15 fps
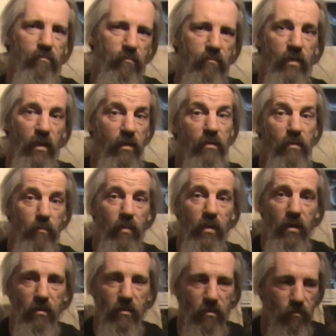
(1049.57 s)
tasting
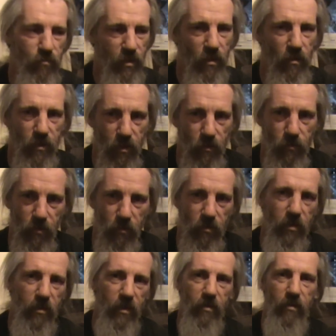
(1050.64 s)
beers. It's when I go on
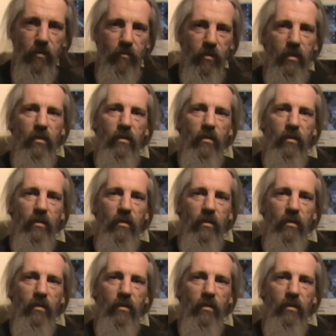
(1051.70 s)
holiday anyway.